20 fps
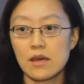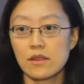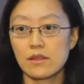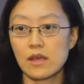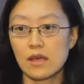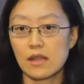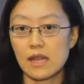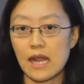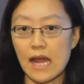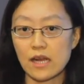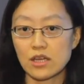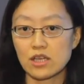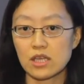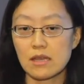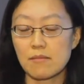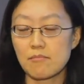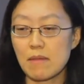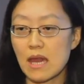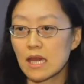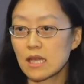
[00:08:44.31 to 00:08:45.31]
that
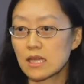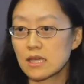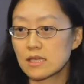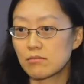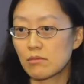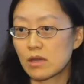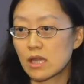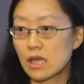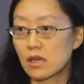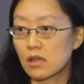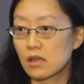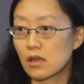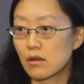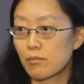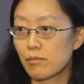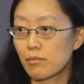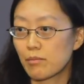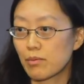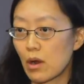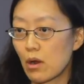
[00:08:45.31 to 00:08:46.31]
actually make these molecular
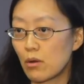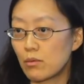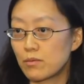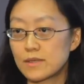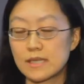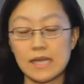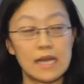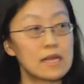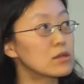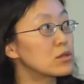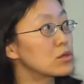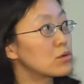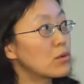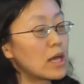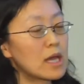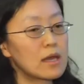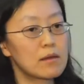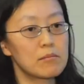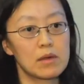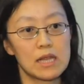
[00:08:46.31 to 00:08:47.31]
probes and
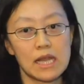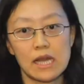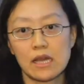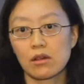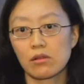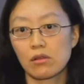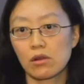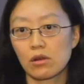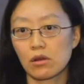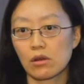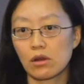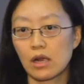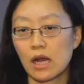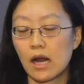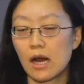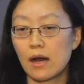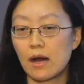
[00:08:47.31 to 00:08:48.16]
doing molecular